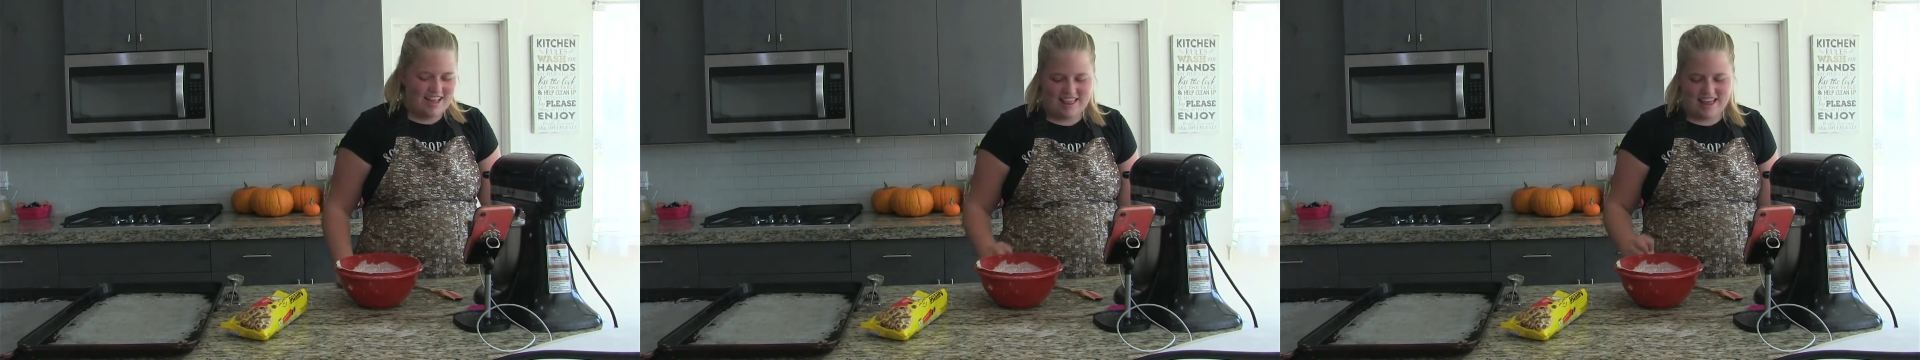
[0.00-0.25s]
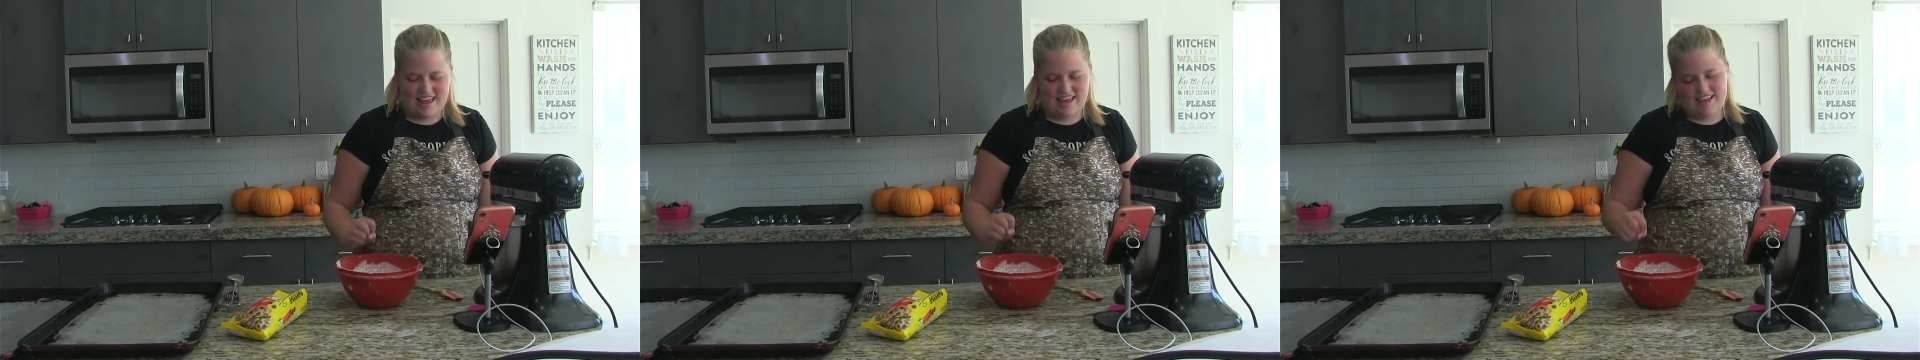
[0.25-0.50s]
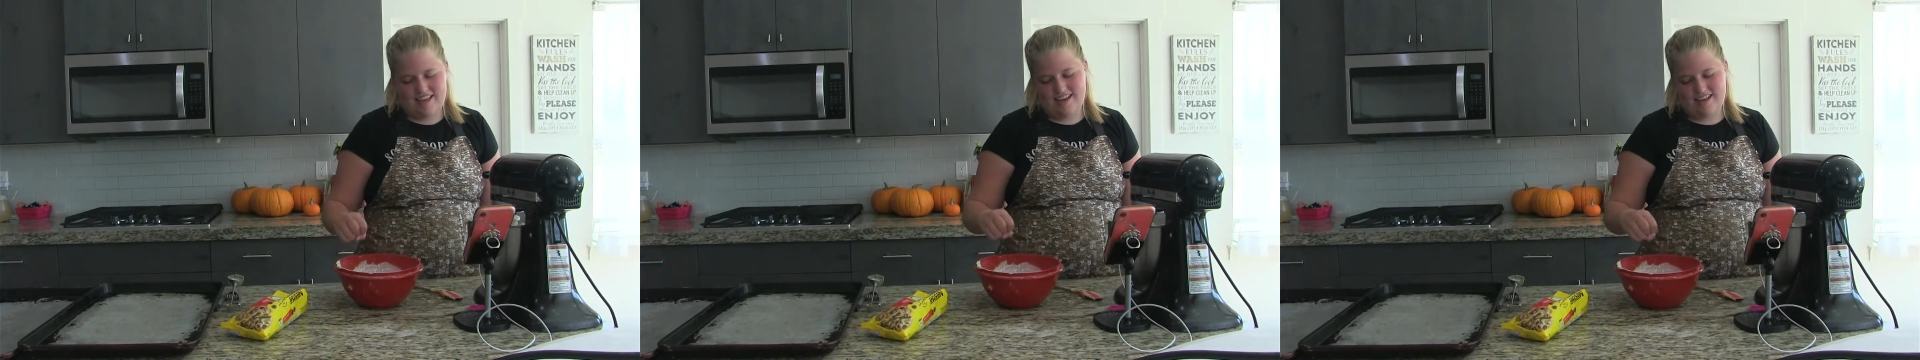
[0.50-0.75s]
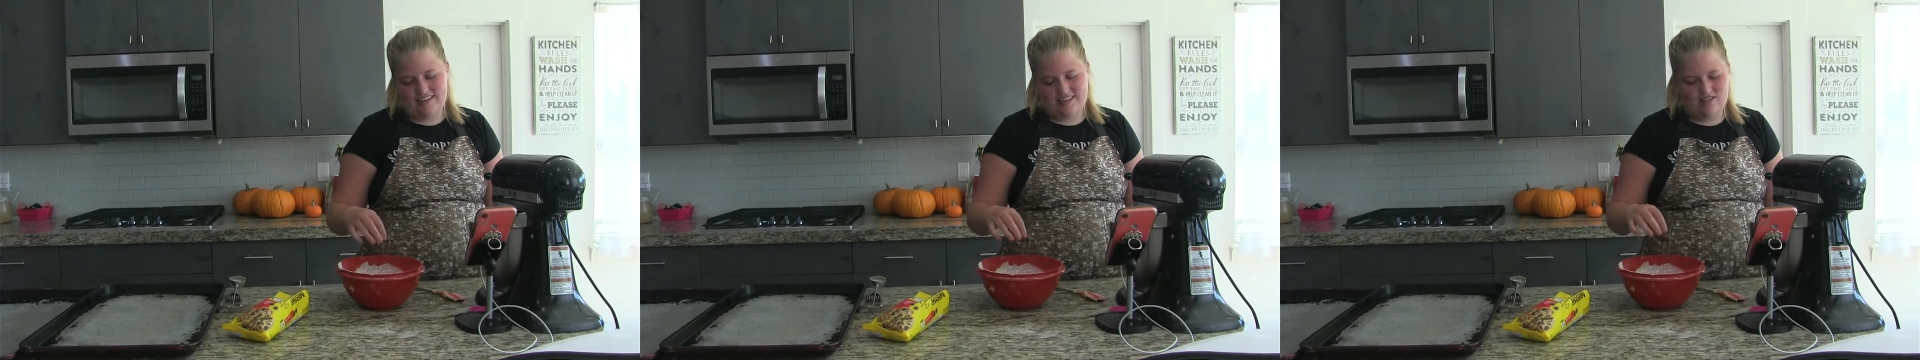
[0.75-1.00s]
Like,
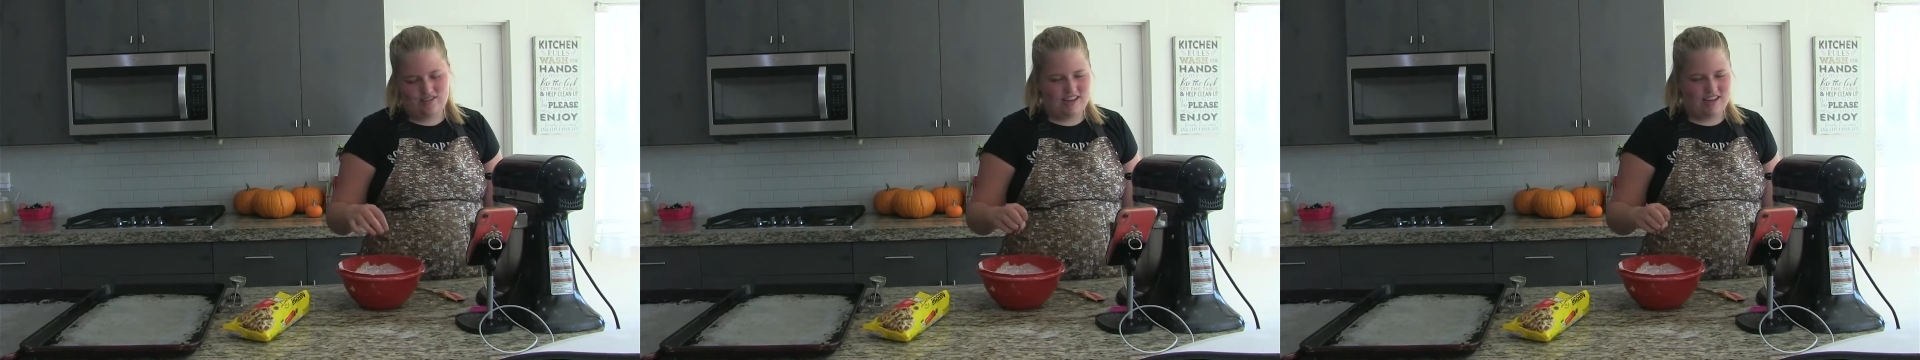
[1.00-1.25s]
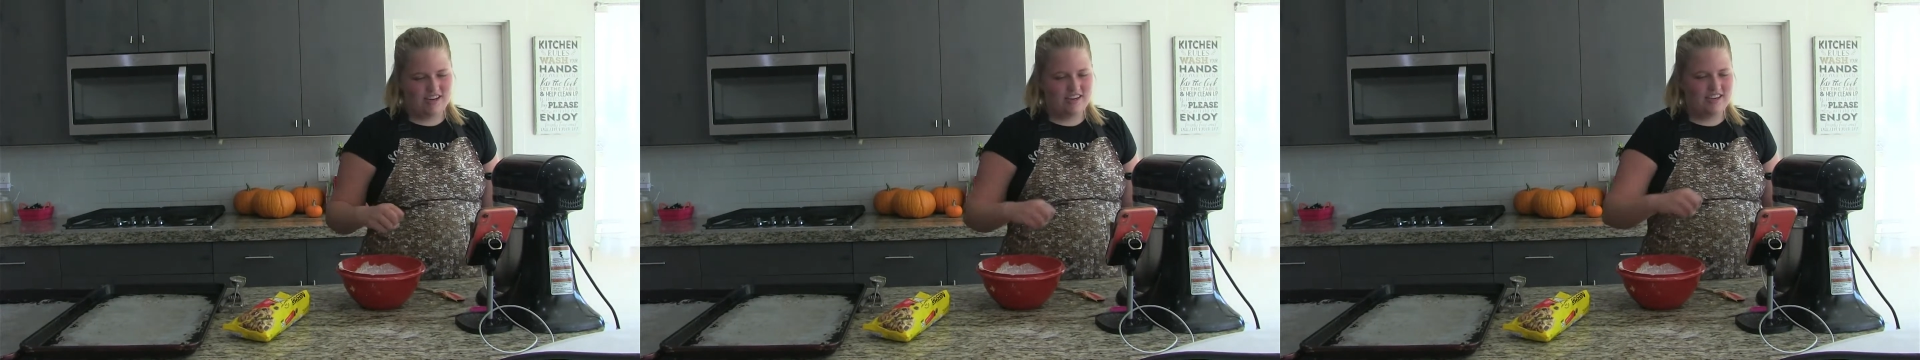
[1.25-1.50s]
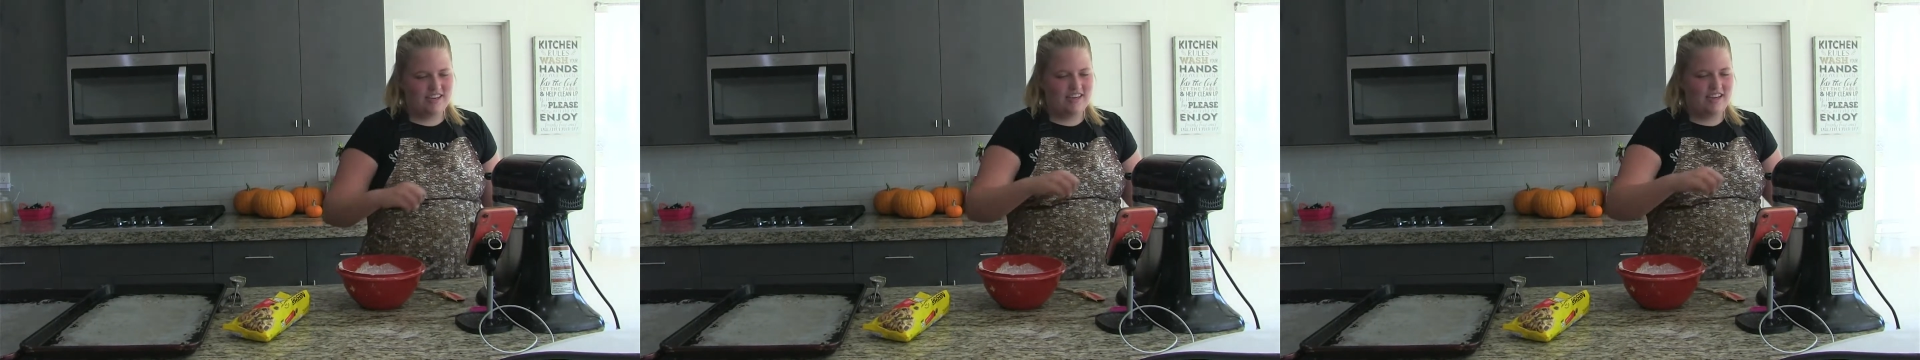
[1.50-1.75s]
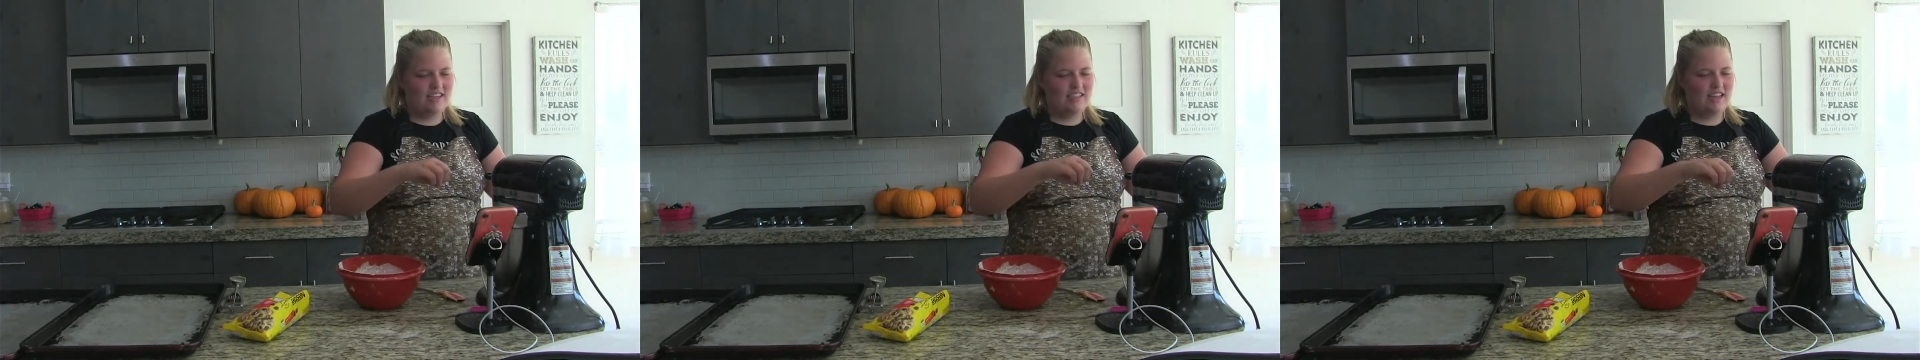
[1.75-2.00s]
because it'll like turn into
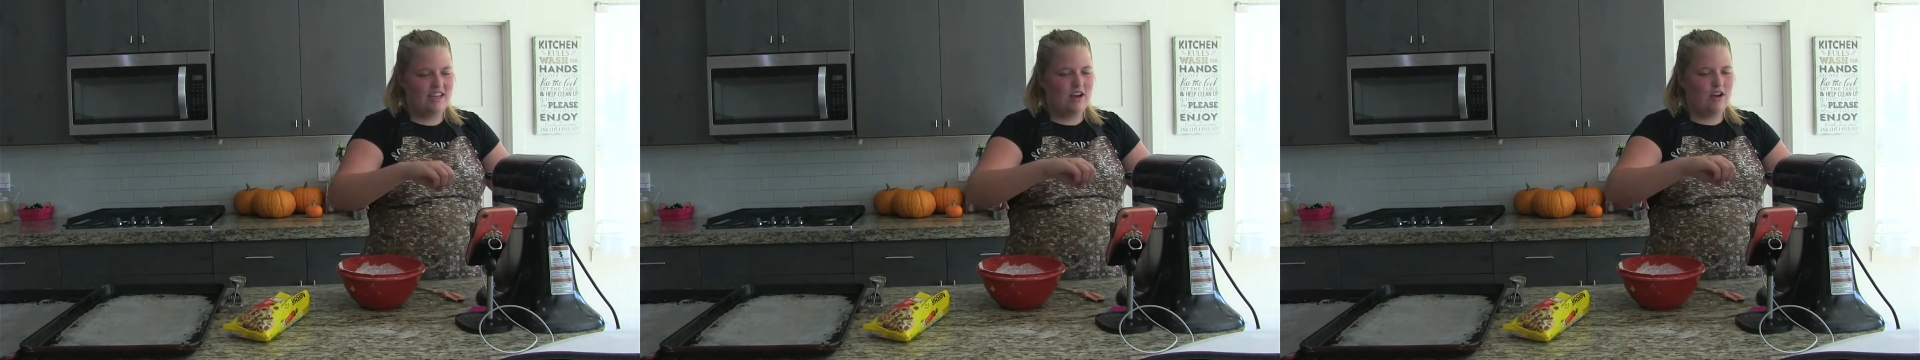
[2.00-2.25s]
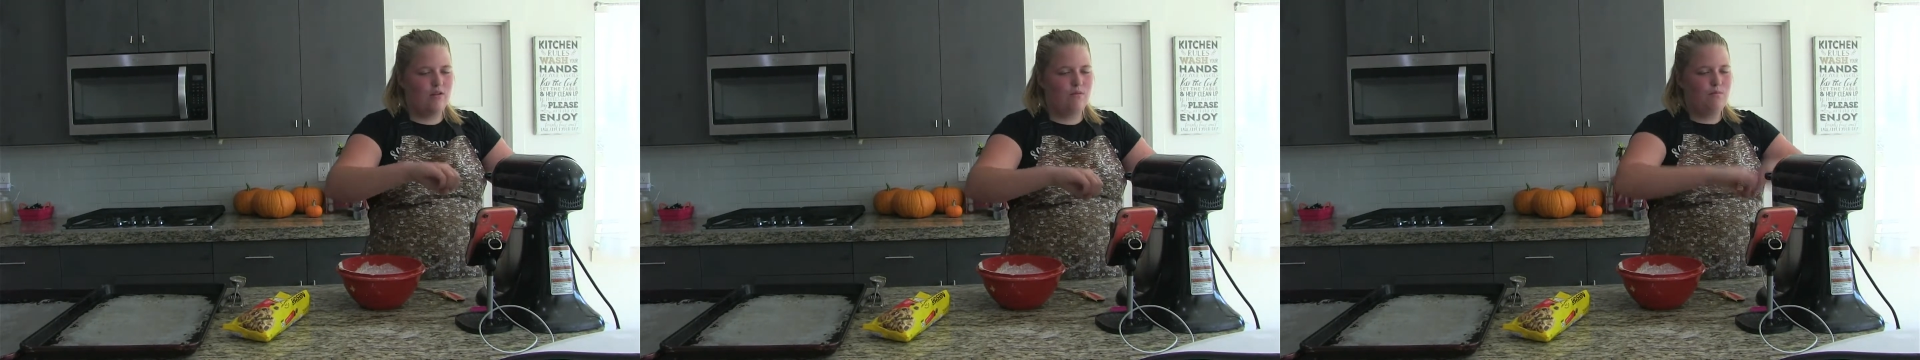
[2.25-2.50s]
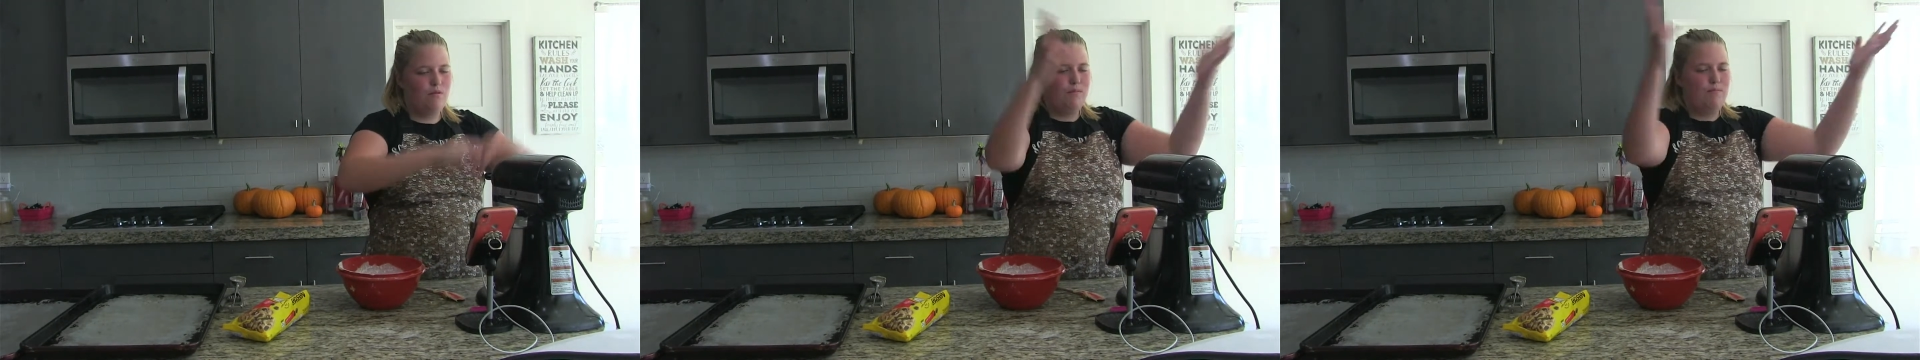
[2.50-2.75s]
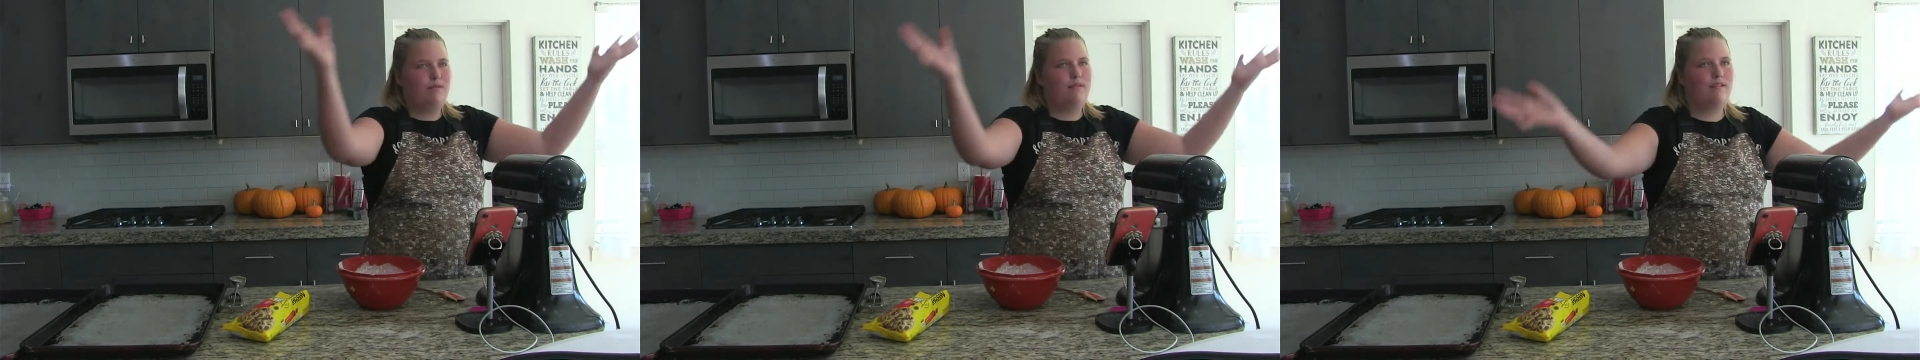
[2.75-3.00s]
dust and go bloop.